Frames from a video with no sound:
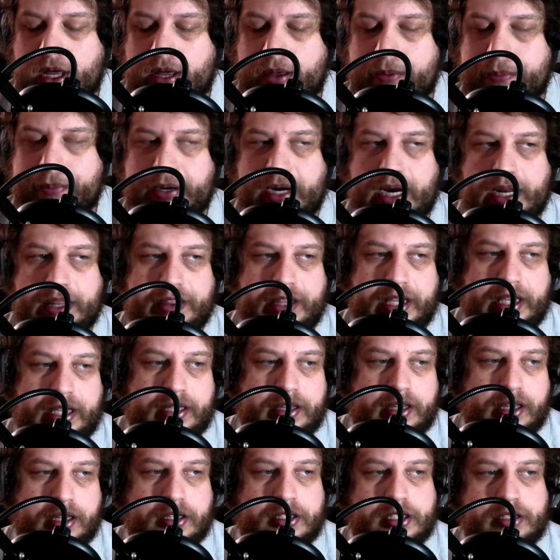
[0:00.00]
But I think
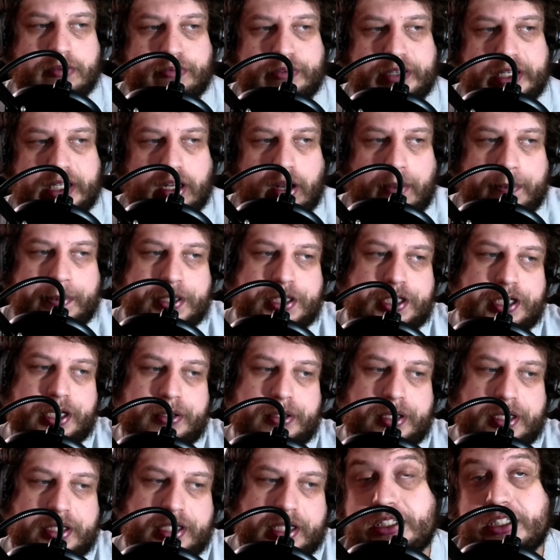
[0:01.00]
that there's a real
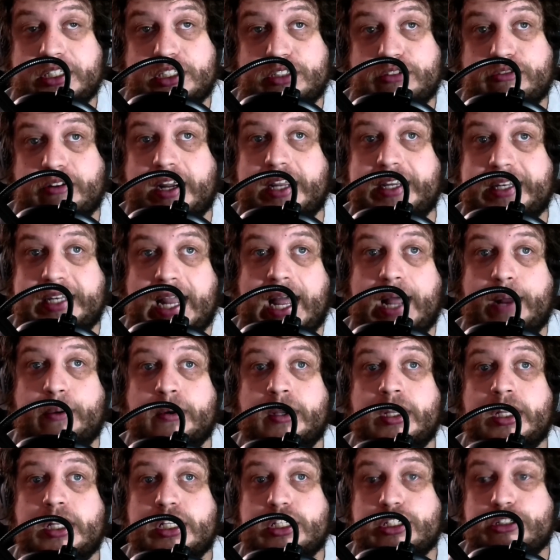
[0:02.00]
opportunity to strike now,
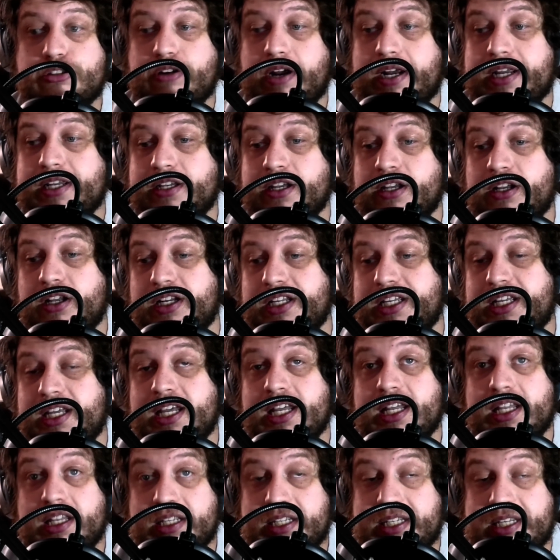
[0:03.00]
strike early,
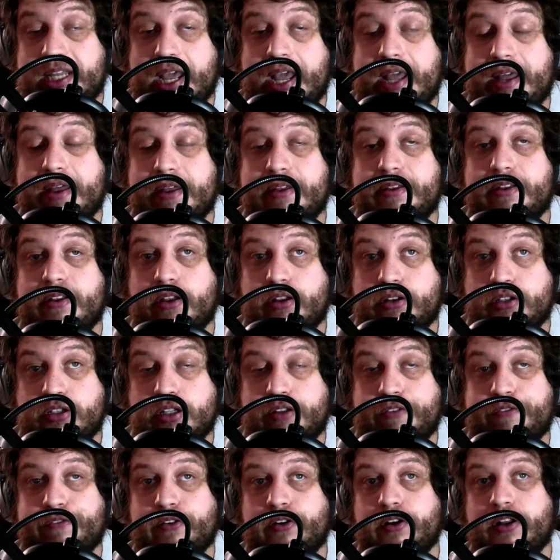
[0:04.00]
get to the
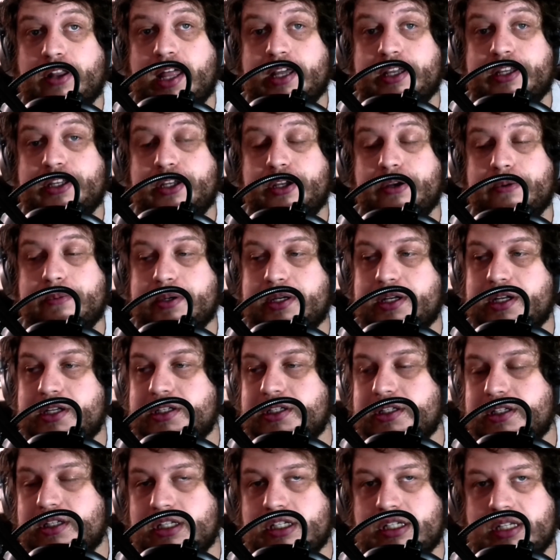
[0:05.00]
front of that queue, because
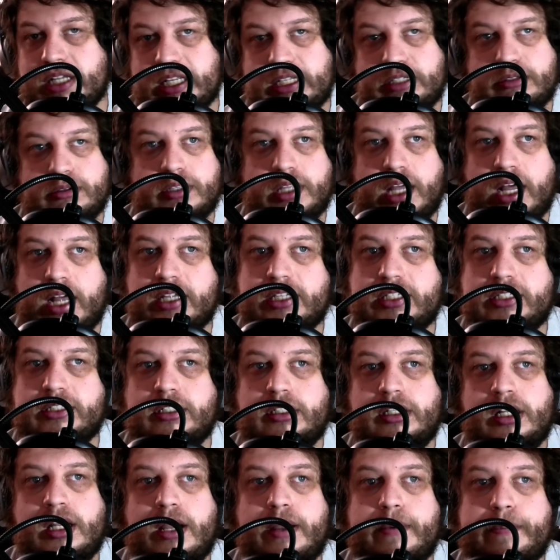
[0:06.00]
there's links with Arsenal.